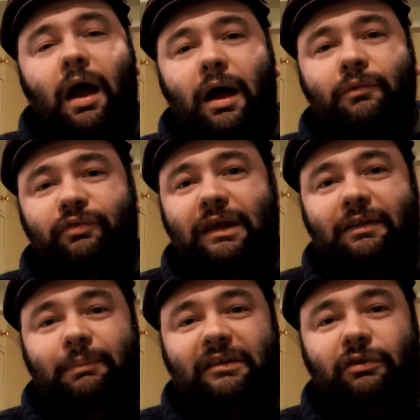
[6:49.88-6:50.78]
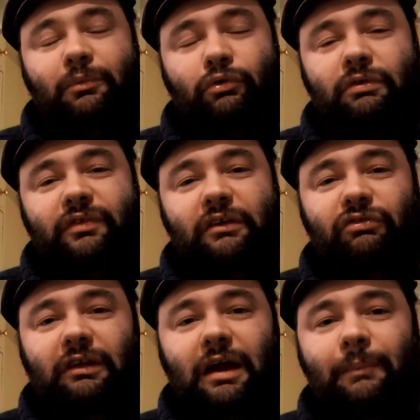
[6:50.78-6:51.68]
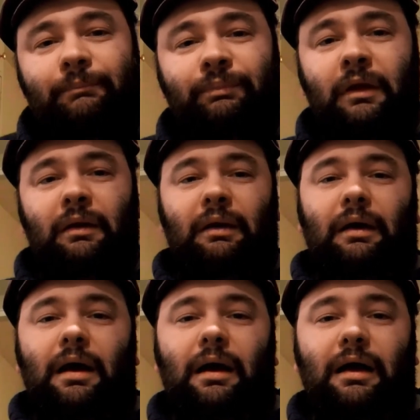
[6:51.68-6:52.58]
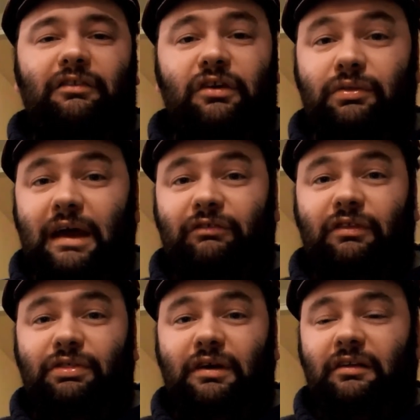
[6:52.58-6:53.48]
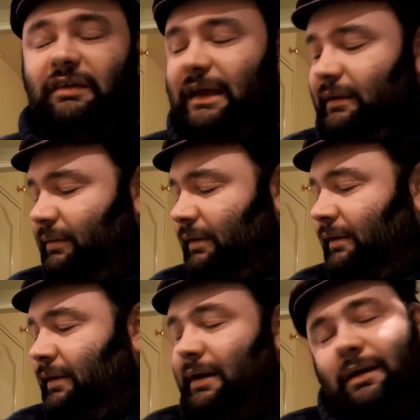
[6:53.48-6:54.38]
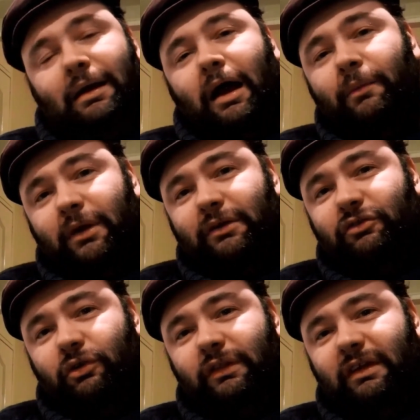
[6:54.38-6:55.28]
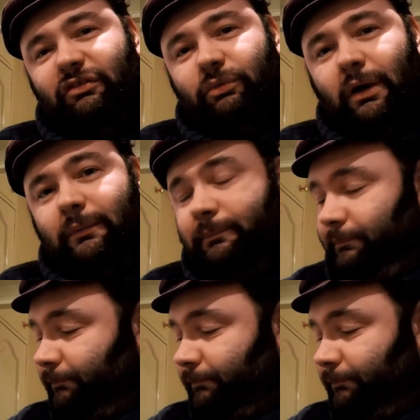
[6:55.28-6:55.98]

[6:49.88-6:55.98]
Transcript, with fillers: Hopefully there'll be some more reviews to come uh, in 2013. Hope you enjoyed this one.